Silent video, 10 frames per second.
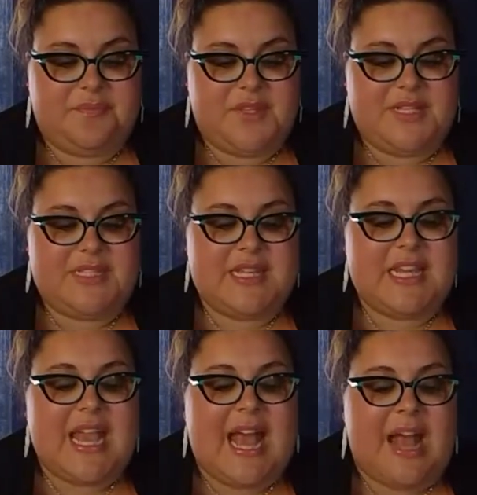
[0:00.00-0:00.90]

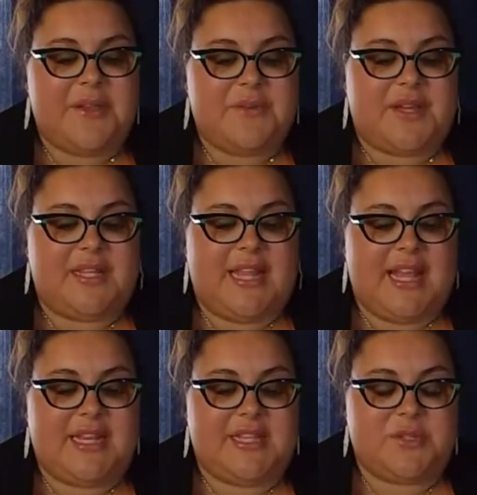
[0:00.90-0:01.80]
See how you can
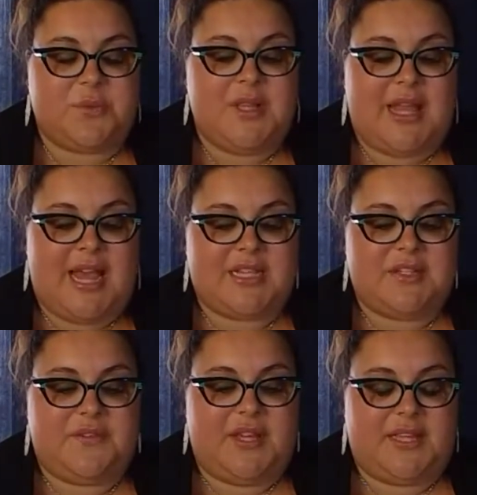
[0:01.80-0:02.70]
let this relaxed
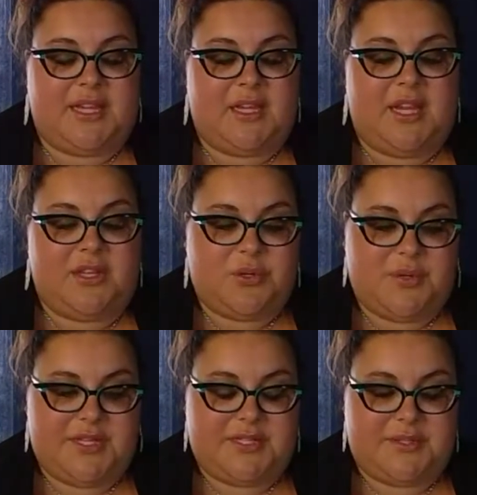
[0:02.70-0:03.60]
feeling
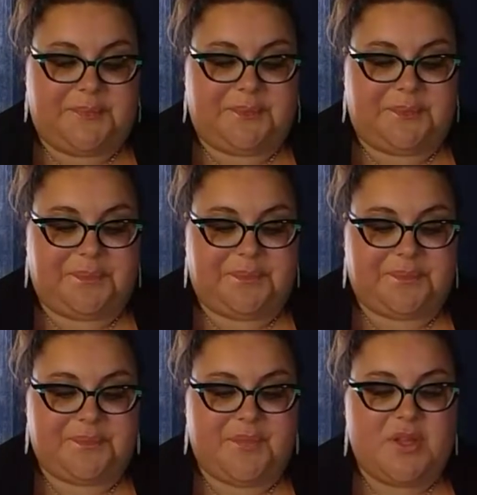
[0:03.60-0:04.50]
increase,
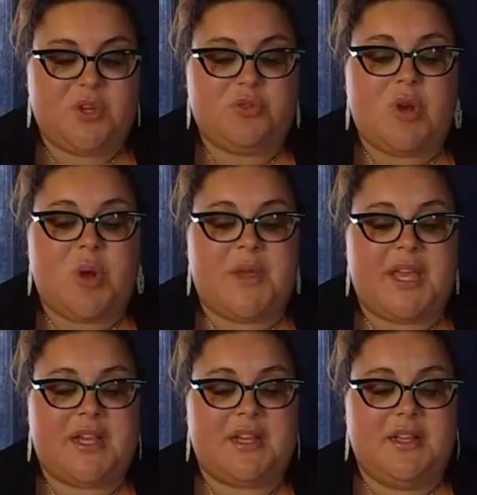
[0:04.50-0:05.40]

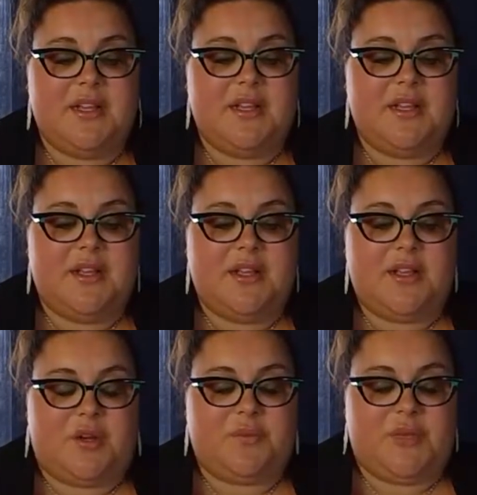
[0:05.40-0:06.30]
growing
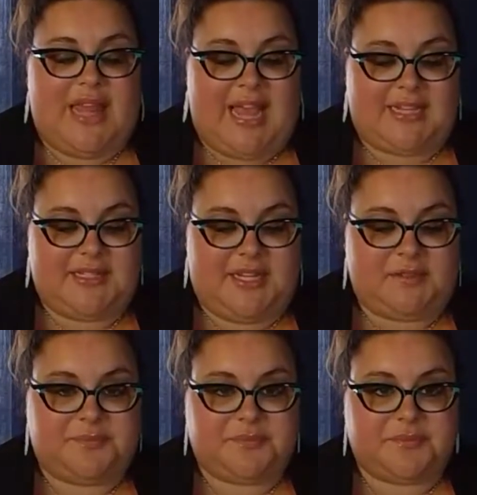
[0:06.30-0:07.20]
and
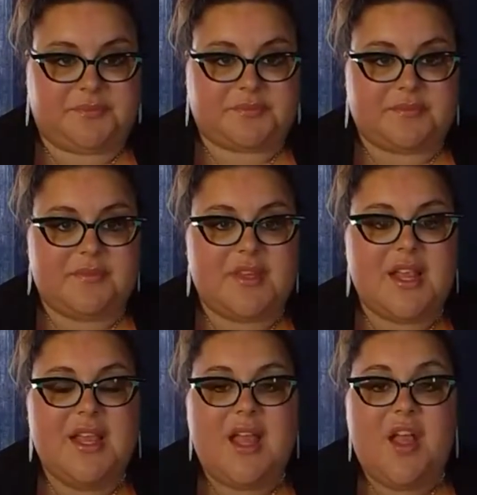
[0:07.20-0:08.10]
relaxing,
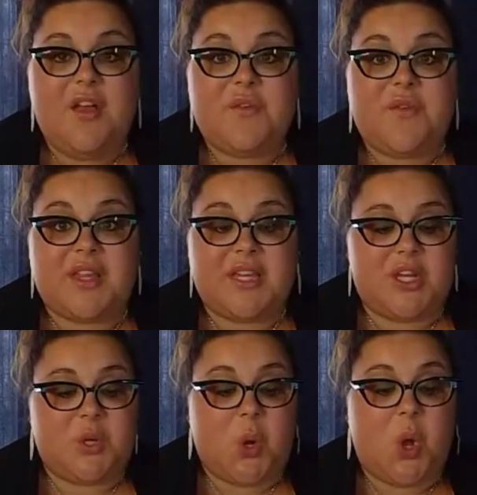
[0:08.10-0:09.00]

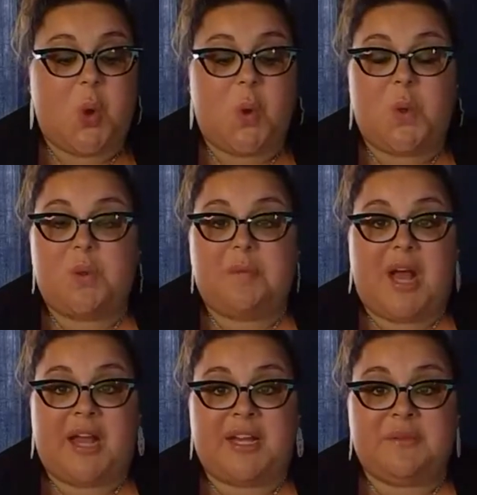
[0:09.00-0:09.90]
feeling your whole
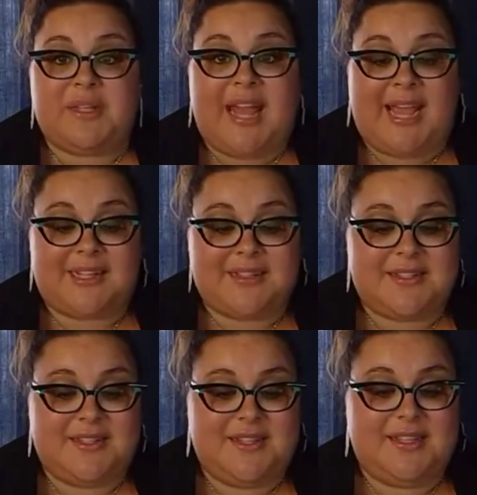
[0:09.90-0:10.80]
body
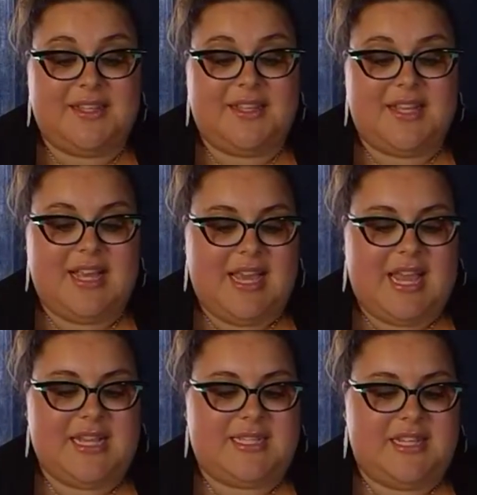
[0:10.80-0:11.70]
relax,
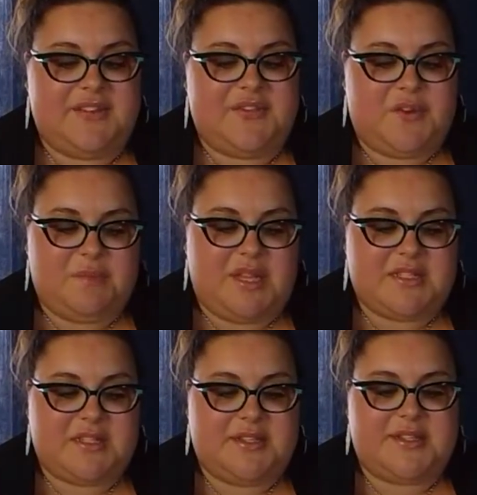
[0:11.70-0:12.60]
as if your
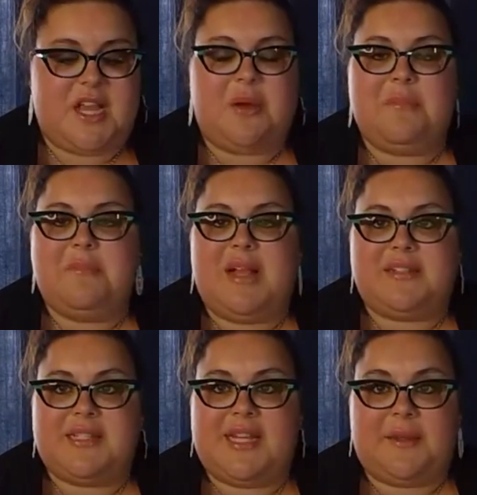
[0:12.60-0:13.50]
muscles are
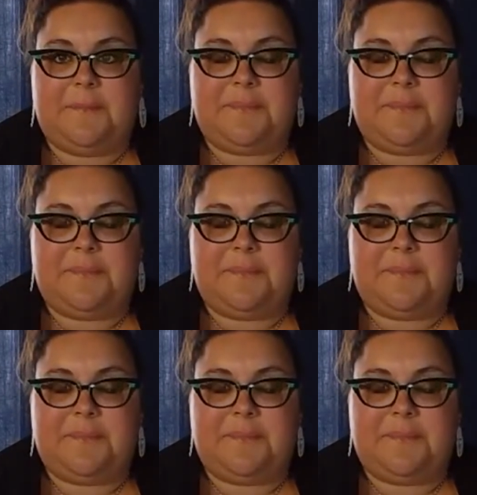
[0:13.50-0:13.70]
melting,